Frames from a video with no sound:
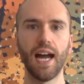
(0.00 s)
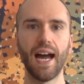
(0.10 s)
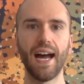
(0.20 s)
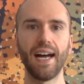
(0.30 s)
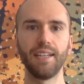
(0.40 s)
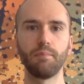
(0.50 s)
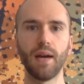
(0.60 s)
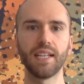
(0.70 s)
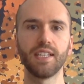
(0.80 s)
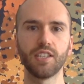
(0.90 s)
and
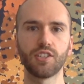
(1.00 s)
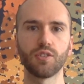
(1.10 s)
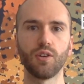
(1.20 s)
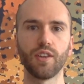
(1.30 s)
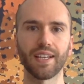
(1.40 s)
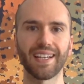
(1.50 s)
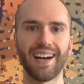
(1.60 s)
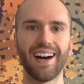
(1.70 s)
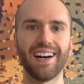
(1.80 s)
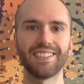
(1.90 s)
making sure that
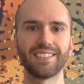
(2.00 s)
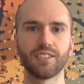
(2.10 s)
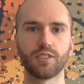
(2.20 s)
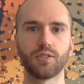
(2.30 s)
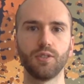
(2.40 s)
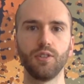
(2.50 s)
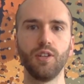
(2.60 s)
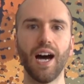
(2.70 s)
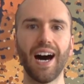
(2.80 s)
cast and crew